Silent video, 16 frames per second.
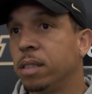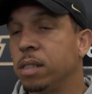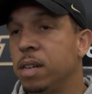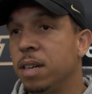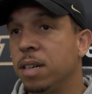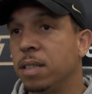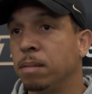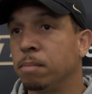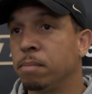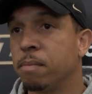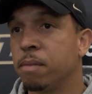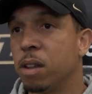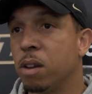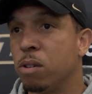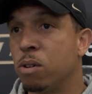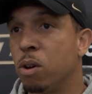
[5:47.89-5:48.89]
You
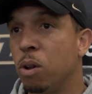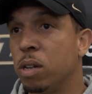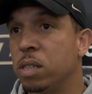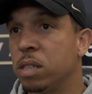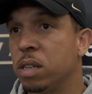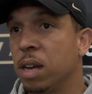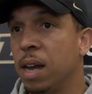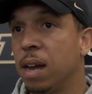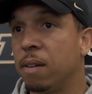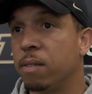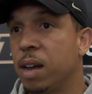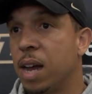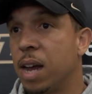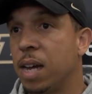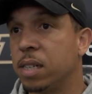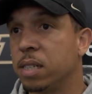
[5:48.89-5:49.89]
know, goal is to have
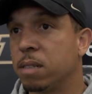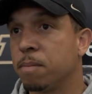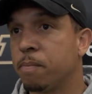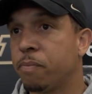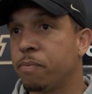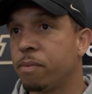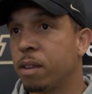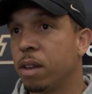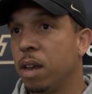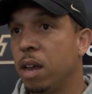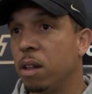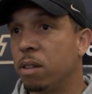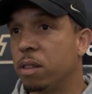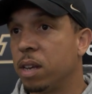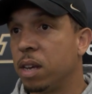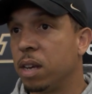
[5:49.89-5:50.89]
guys
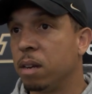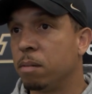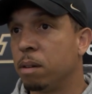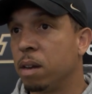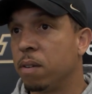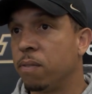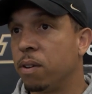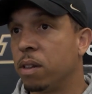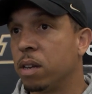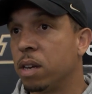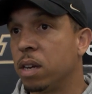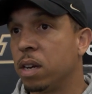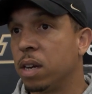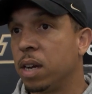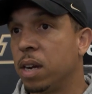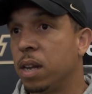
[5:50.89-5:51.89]
healthy and feeling
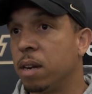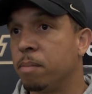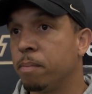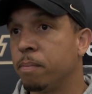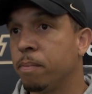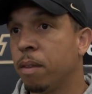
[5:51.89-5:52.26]
good and